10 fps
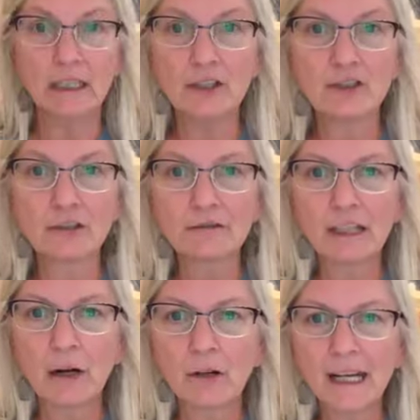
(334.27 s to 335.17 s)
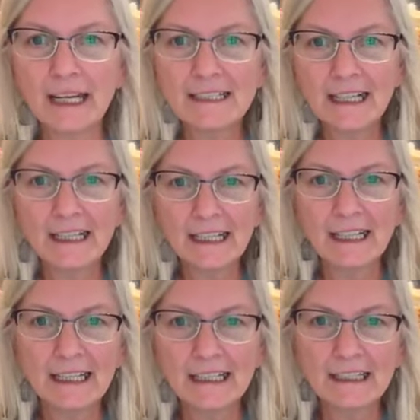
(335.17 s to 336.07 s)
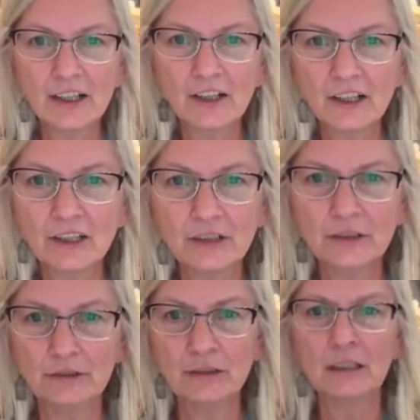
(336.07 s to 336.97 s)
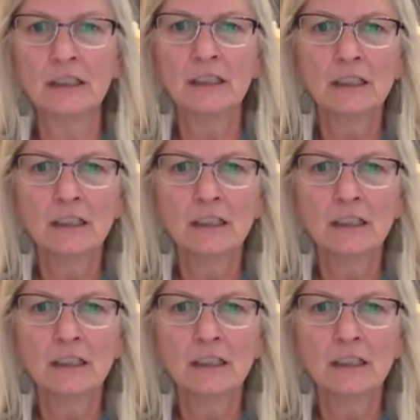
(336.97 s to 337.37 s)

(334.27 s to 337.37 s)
you need your flour. Hey, Diane, how are you?